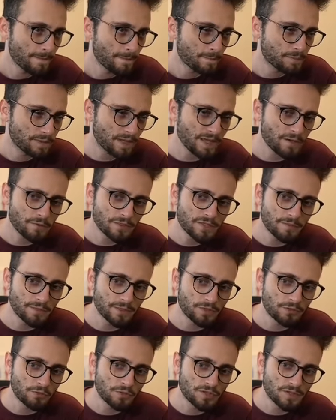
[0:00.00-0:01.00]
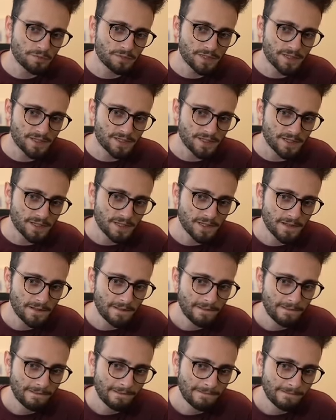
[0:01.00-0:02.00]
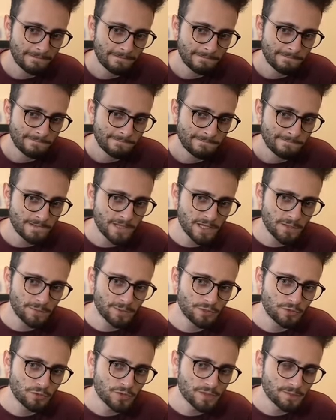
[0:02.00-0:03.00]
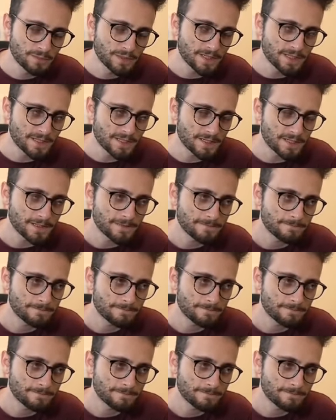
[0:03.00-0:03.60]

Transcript: Play was a bit too simplistic. Little bit too simplistic.